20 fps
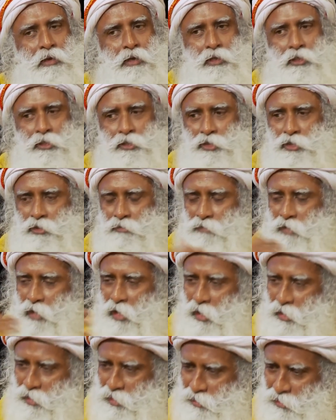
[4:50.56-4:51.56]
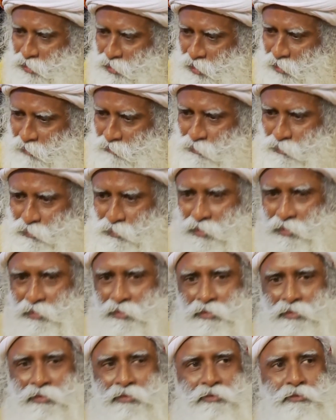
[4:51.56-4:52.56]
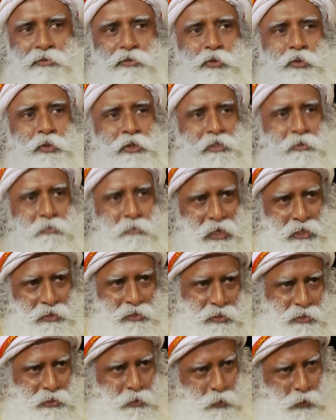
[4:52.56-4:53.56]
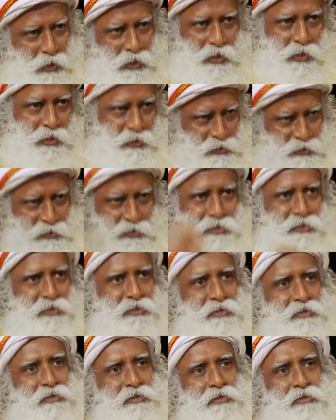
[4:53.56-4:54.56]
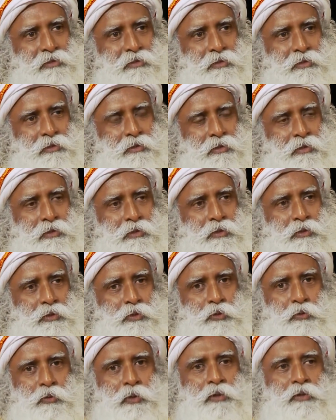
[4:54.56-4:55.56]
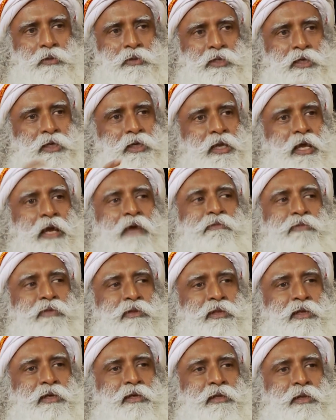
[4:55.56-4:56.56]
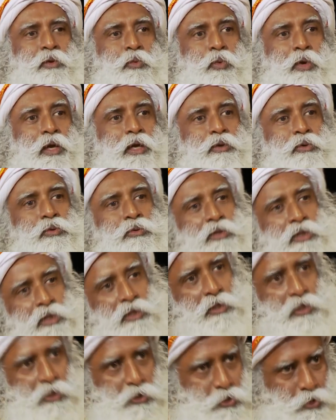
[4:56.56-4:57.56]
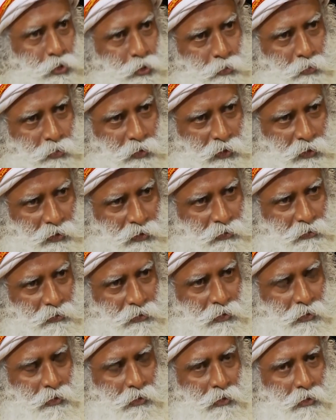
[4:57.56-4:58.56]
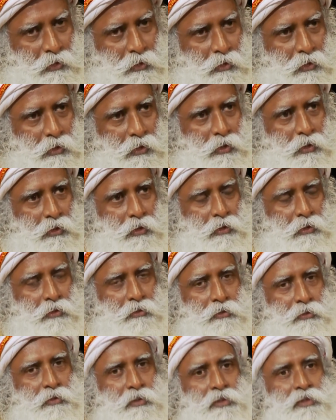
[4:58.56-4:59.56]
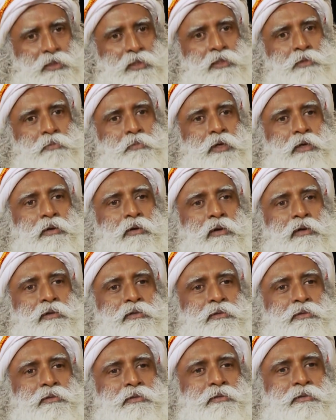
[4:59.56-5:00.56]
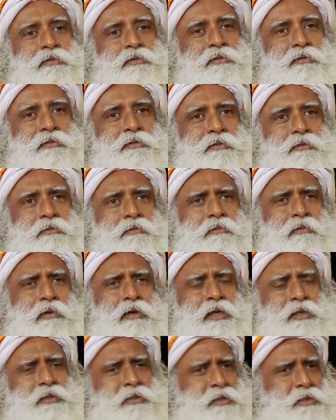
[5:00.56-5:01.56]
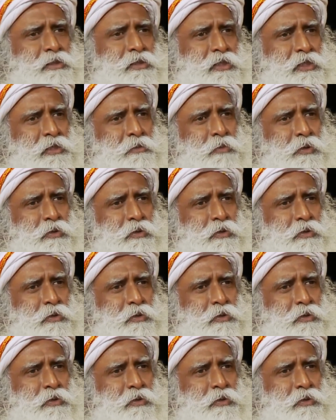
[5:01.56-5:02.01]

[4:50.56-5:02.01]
Instead of harnessing everything to its best the way it is, you want to turn everything the way you think it should be. This is because, essentially